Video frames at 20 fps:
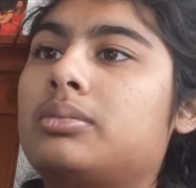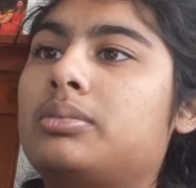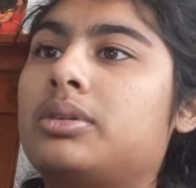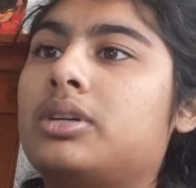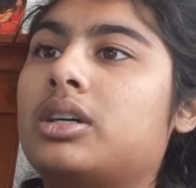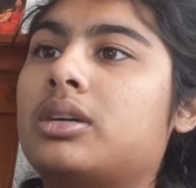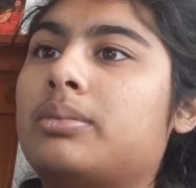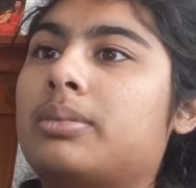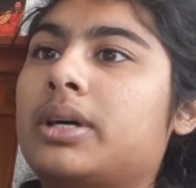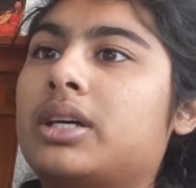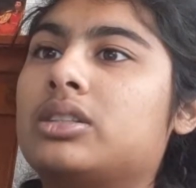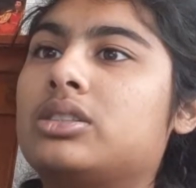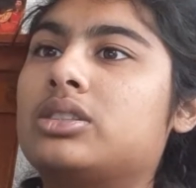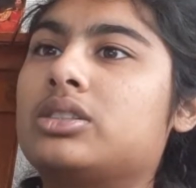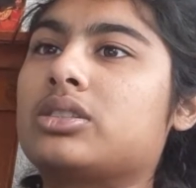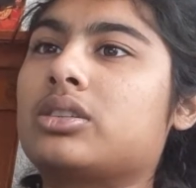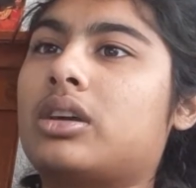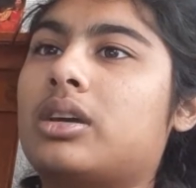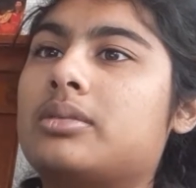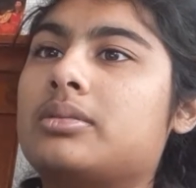book Belle
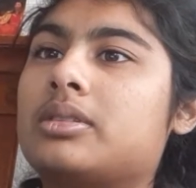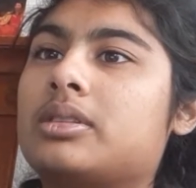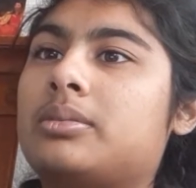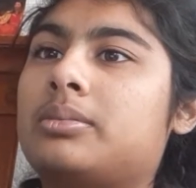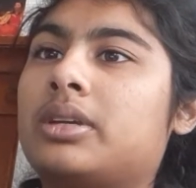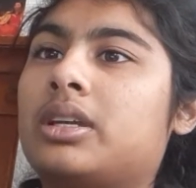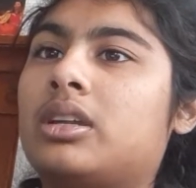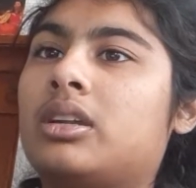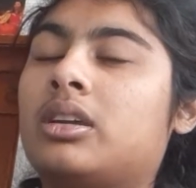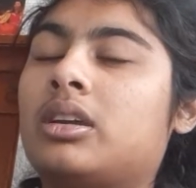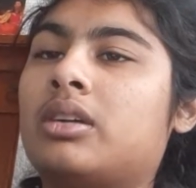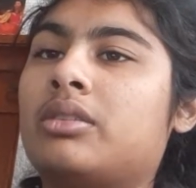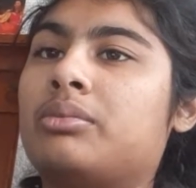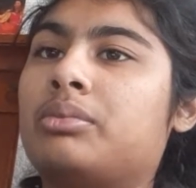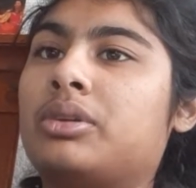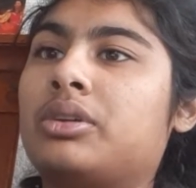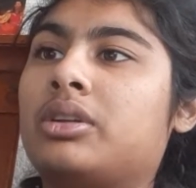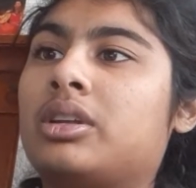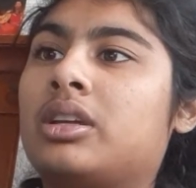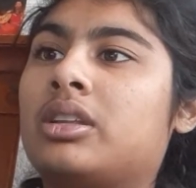describes at the beginning of
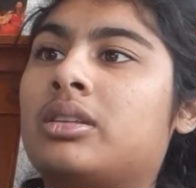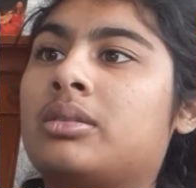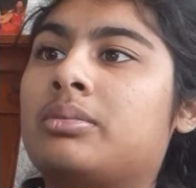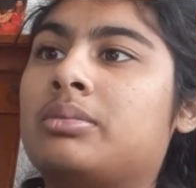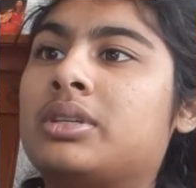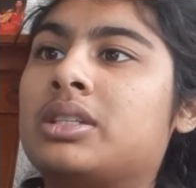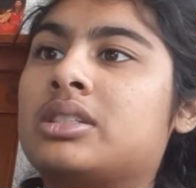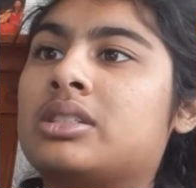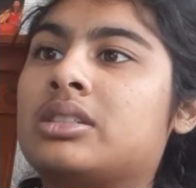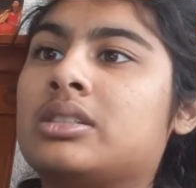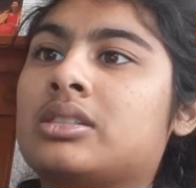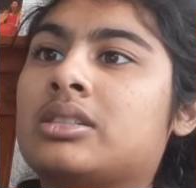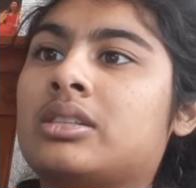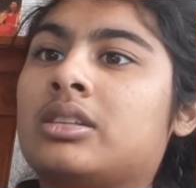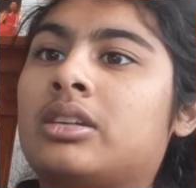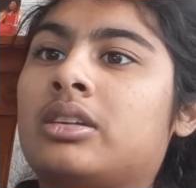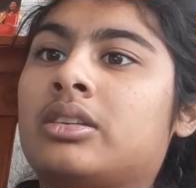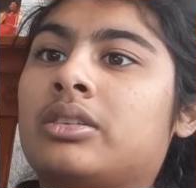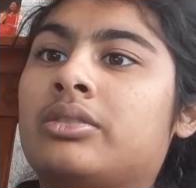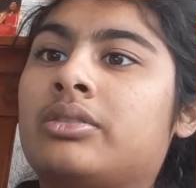Beauty and the Beast is
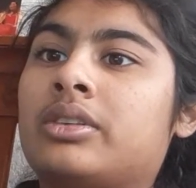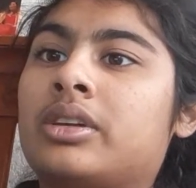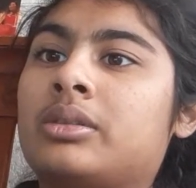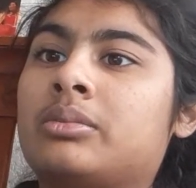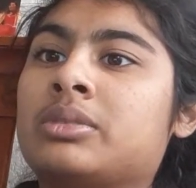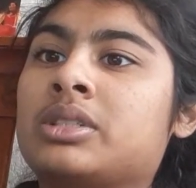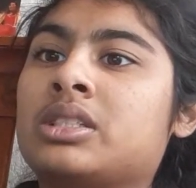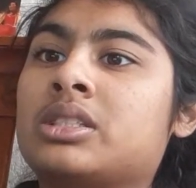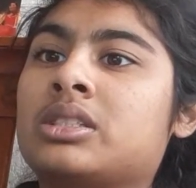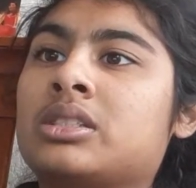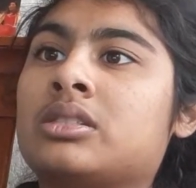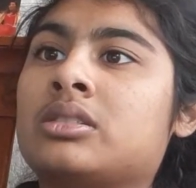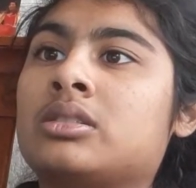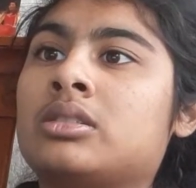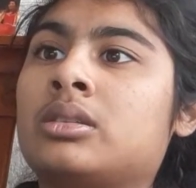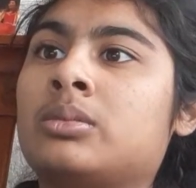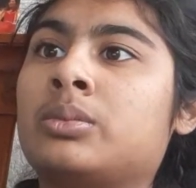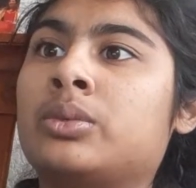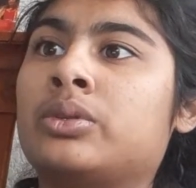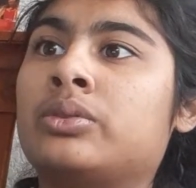another famous
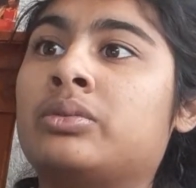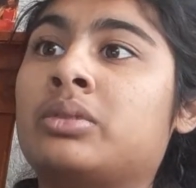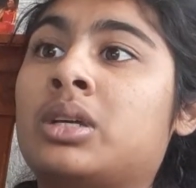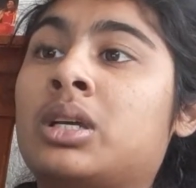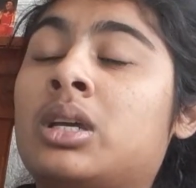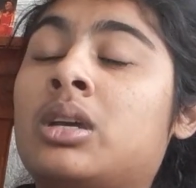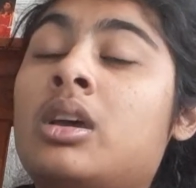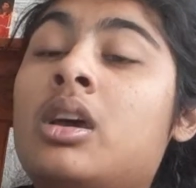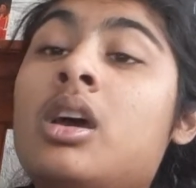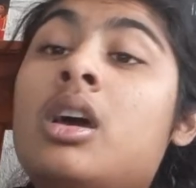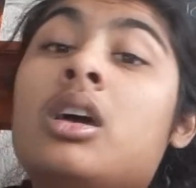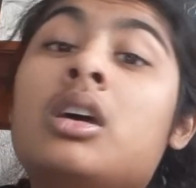Disney movie.